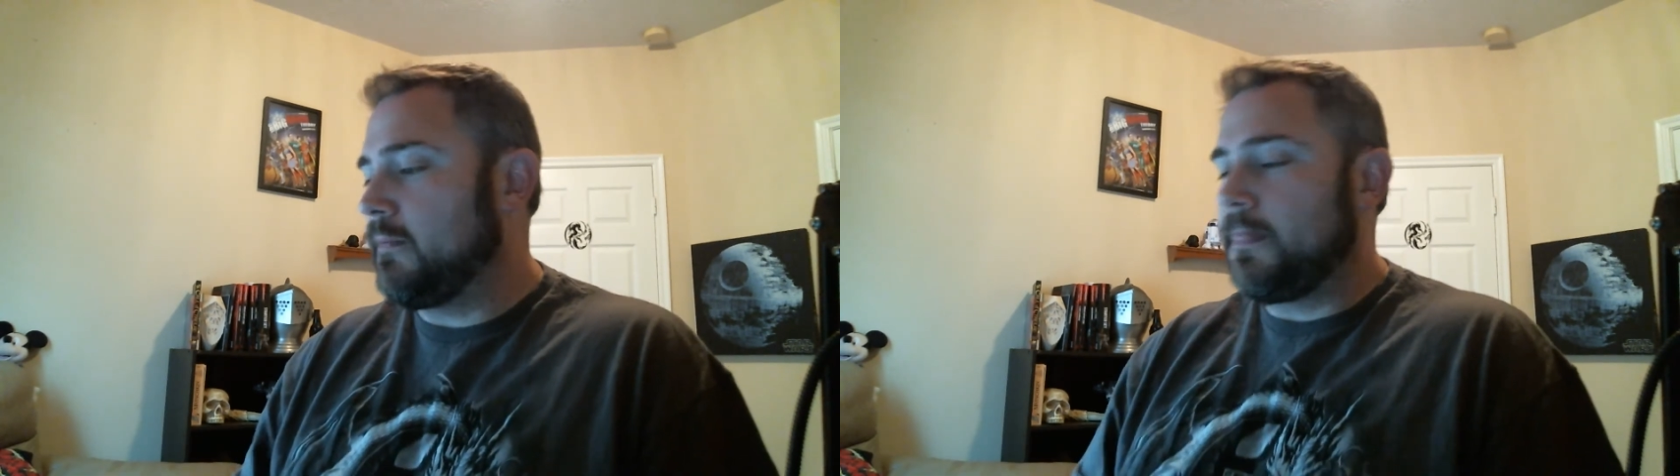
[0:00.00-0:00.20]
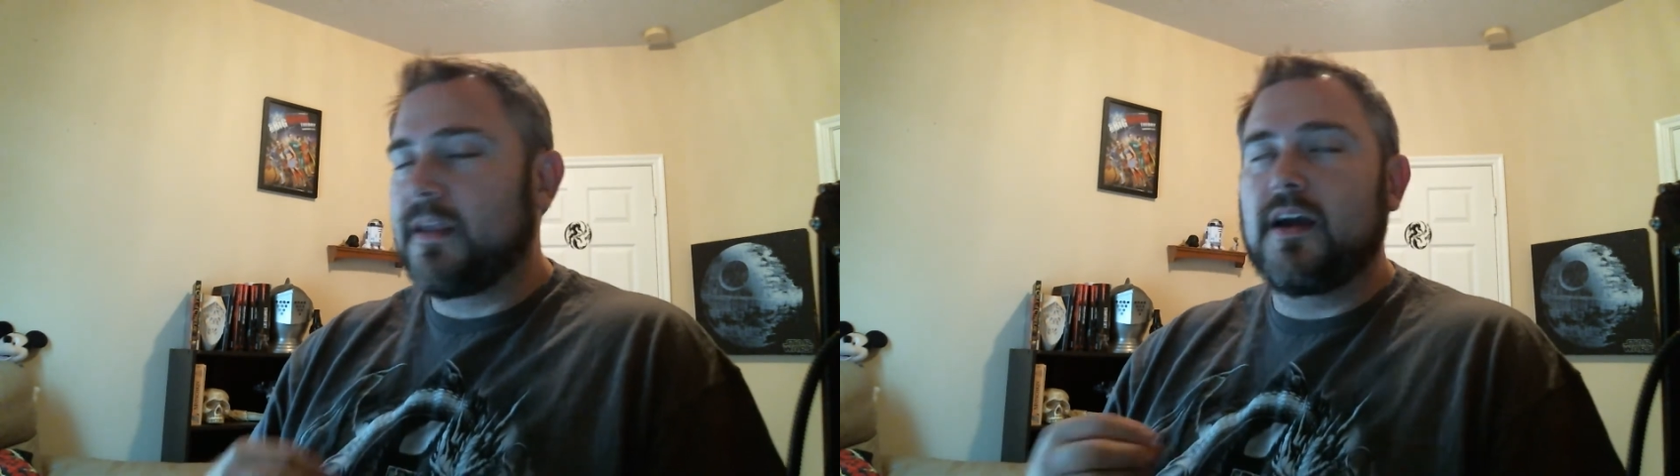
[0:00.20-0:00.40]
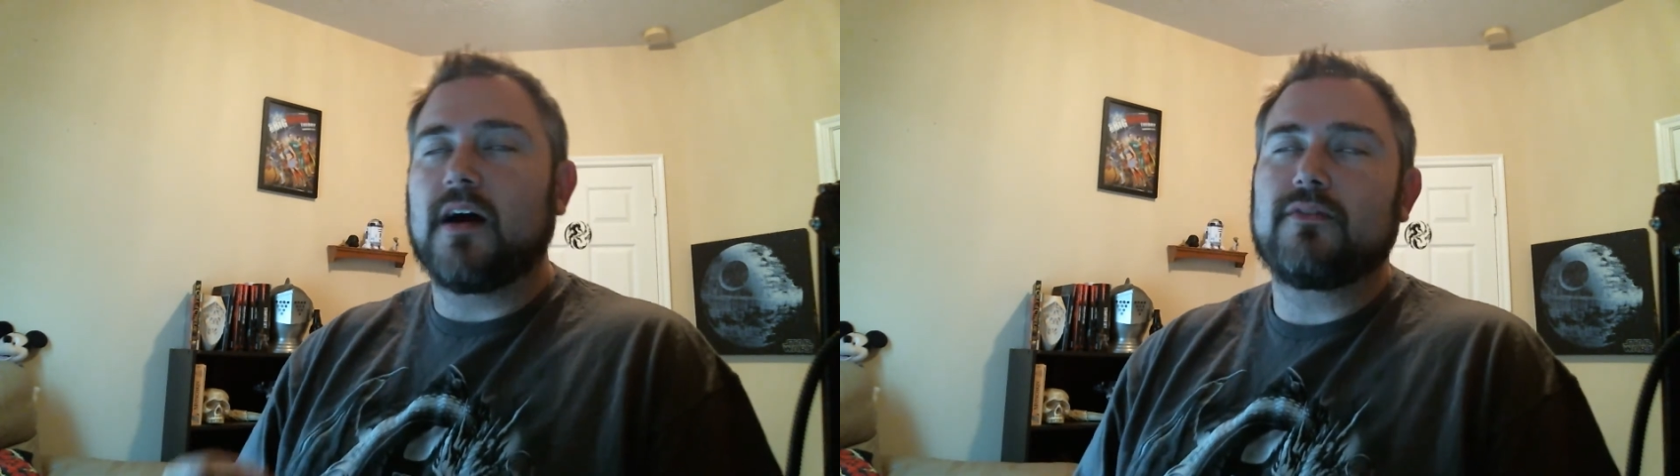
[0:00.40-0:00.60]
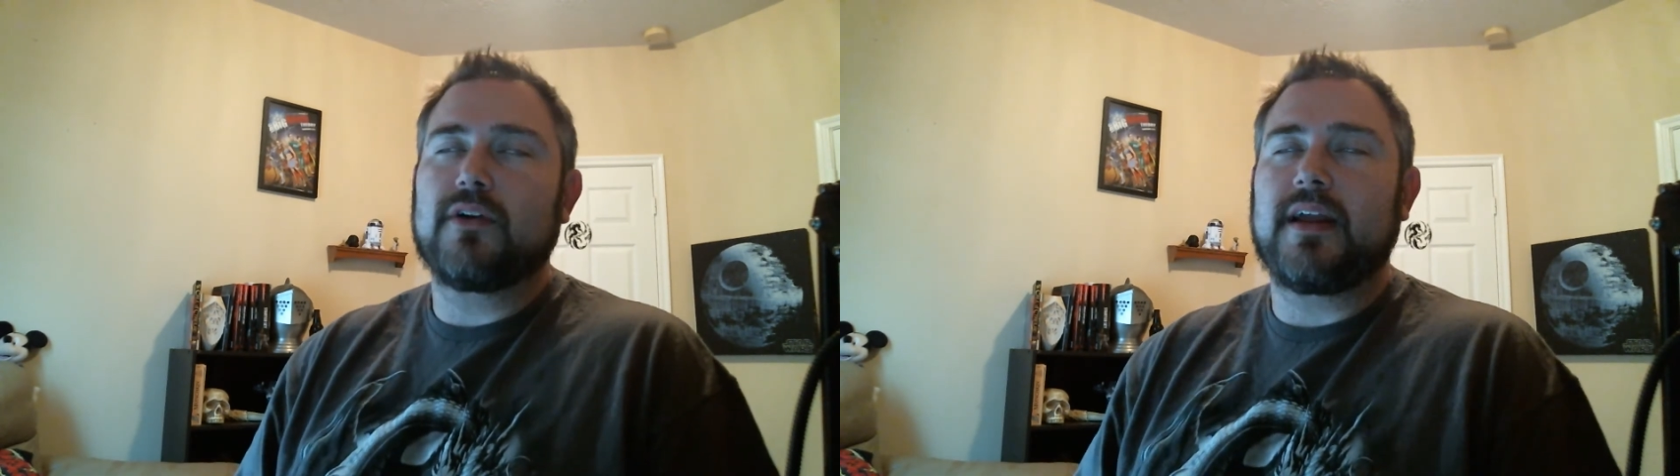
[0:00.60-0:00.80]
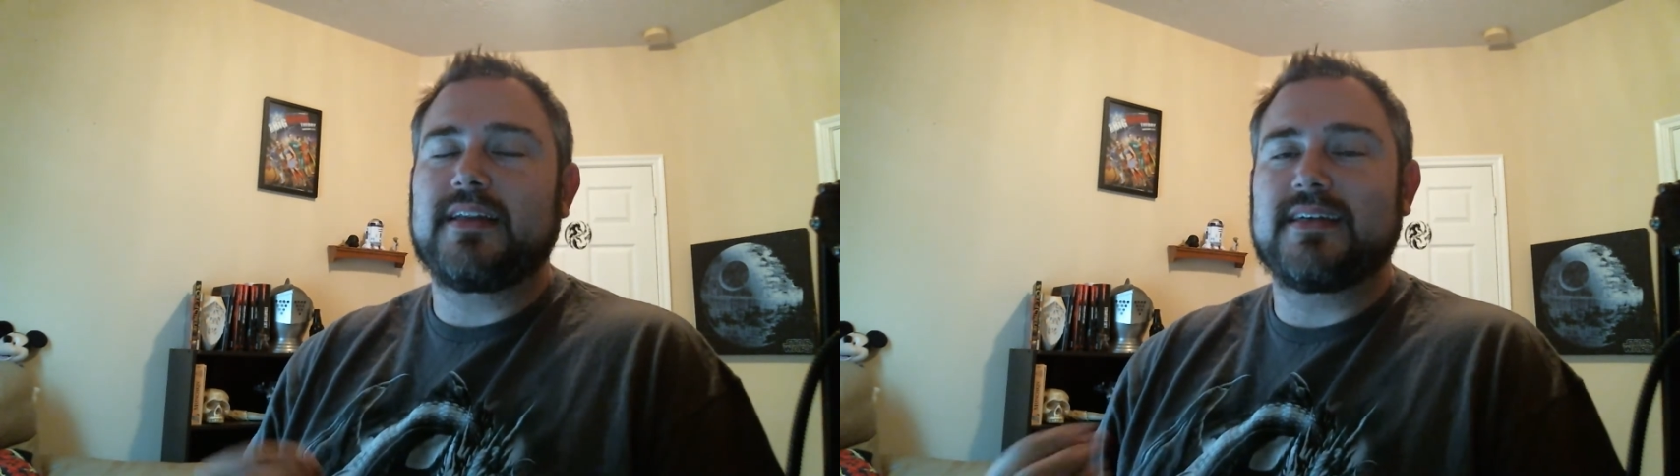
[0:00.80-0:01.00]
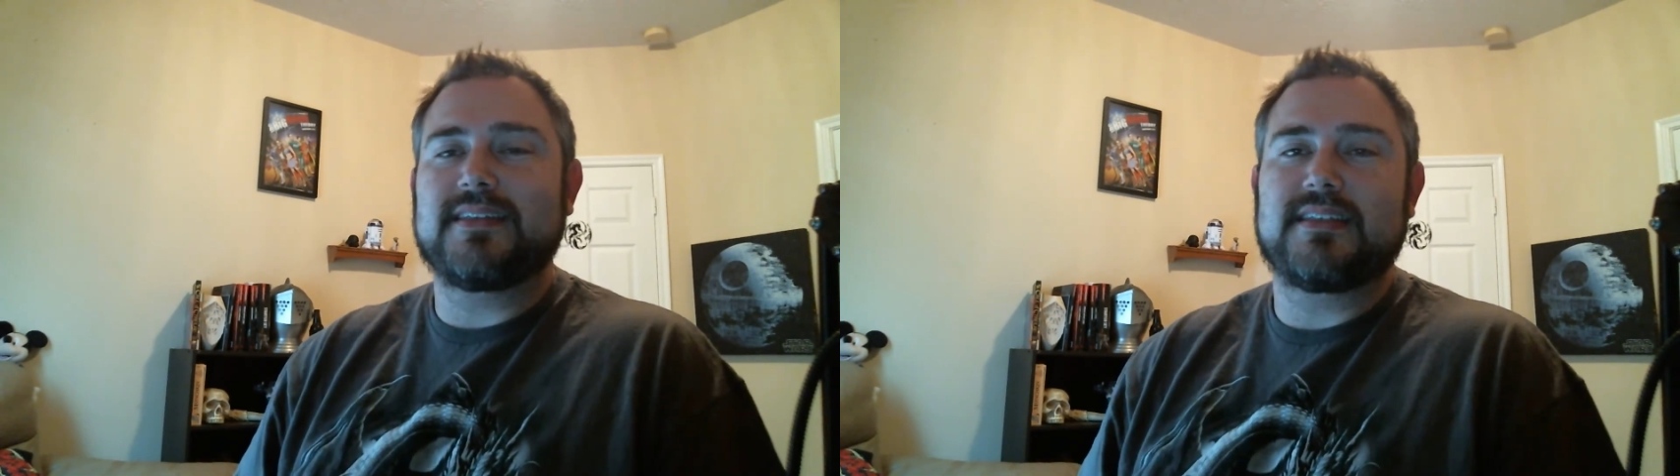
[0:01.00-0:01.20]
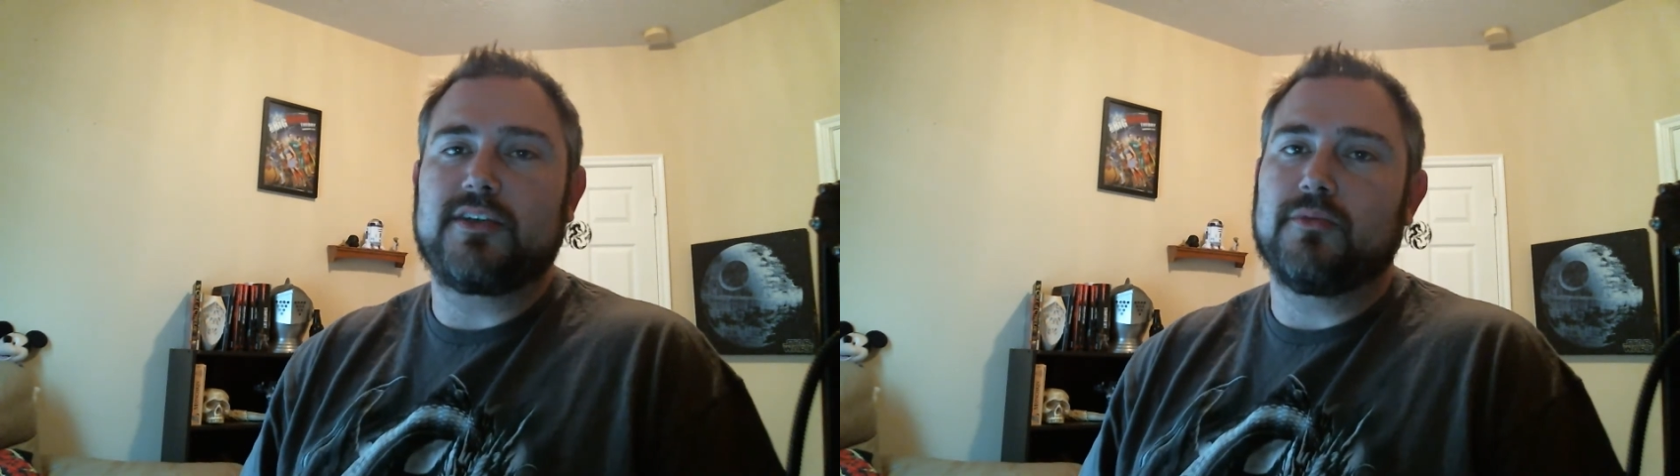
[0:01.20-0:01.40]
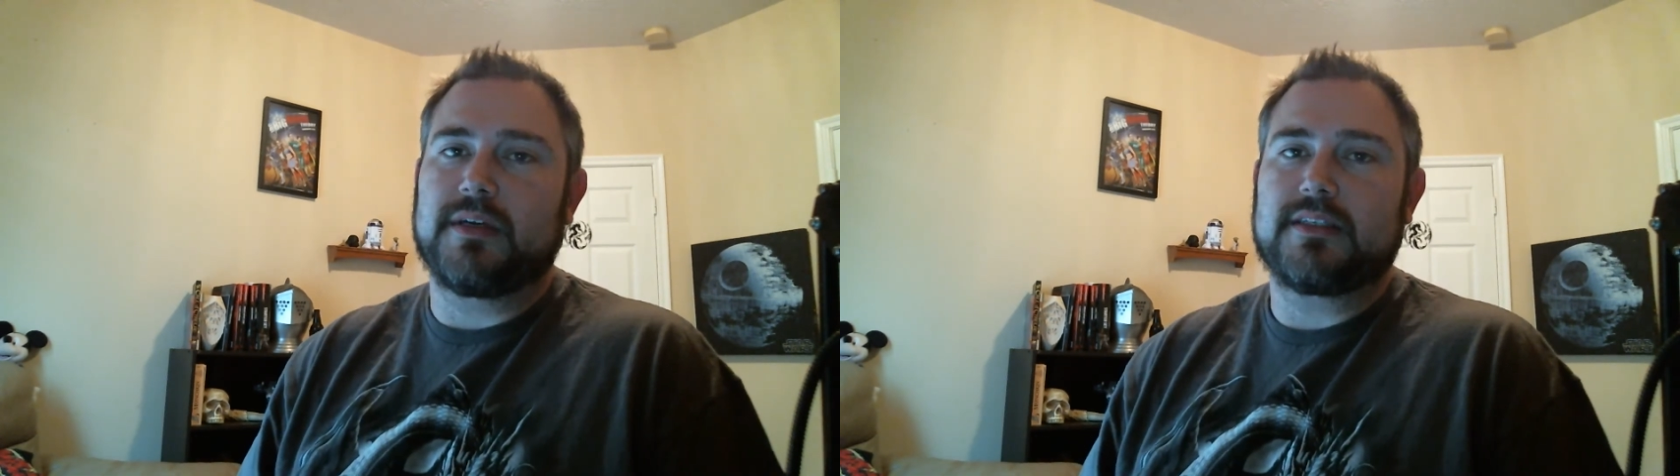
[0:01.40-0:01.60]
Cover and
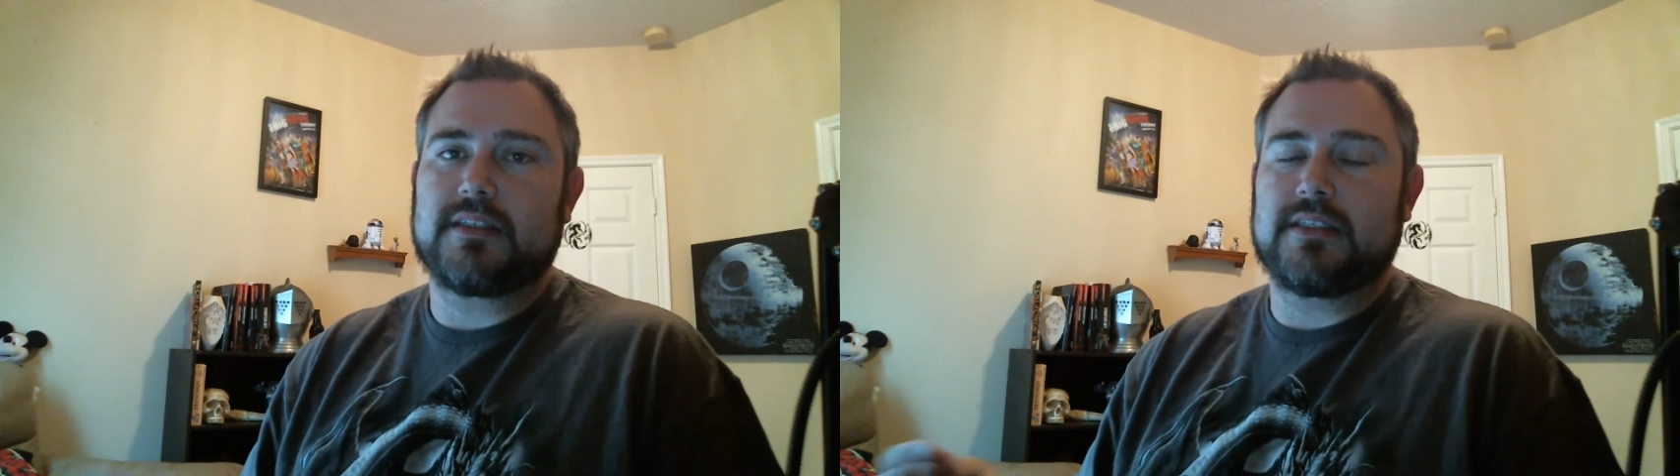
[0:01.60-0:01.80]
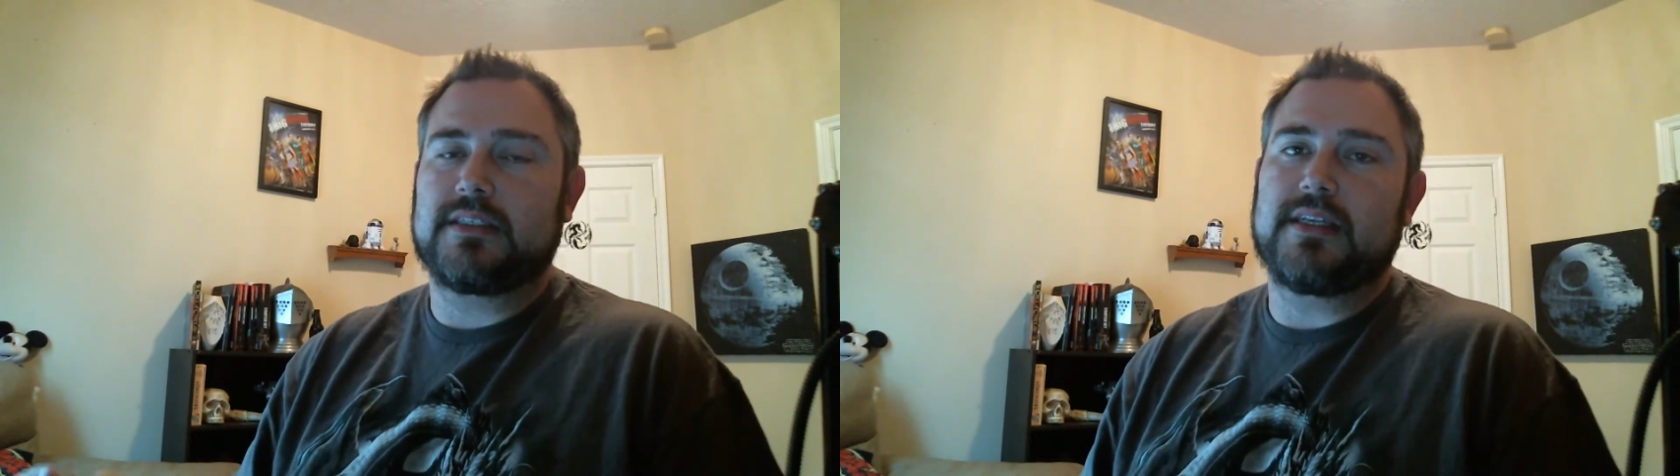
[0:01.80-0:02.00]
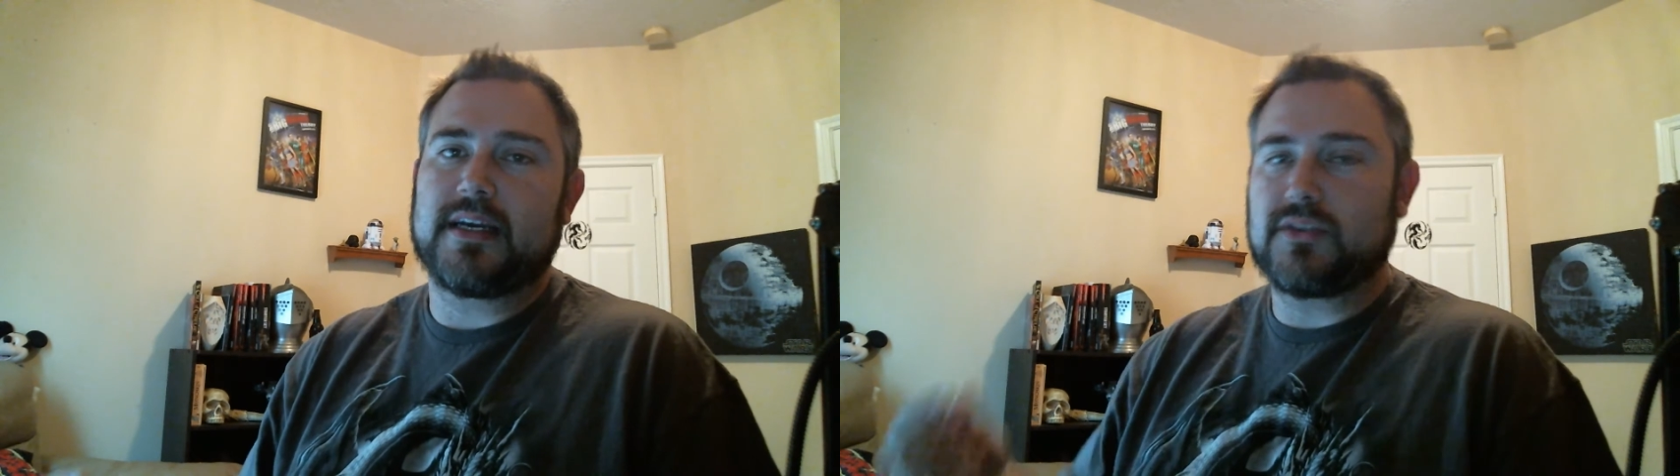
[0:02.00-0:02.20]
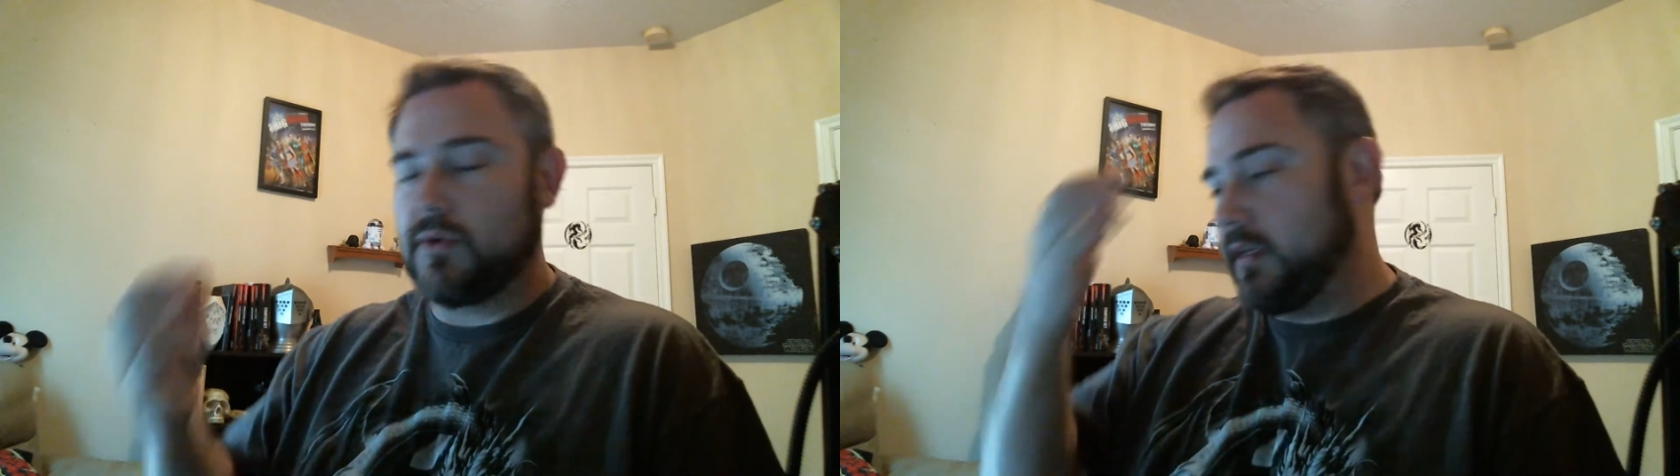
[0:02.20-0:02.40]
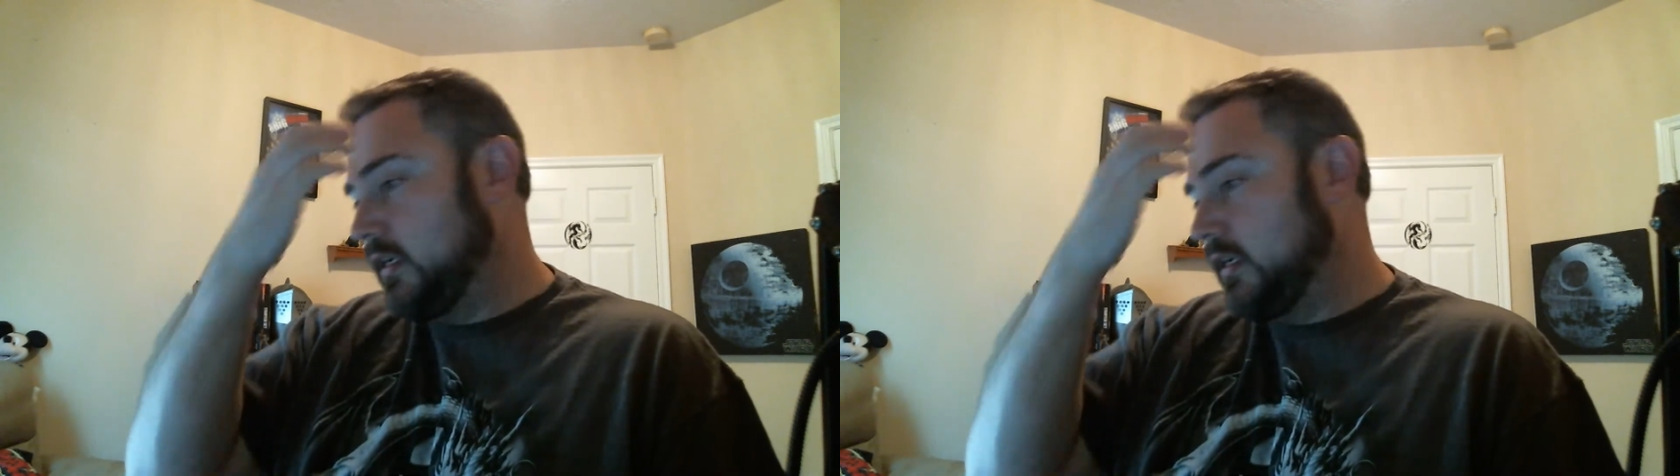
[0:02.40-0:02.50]
concealment is the next one.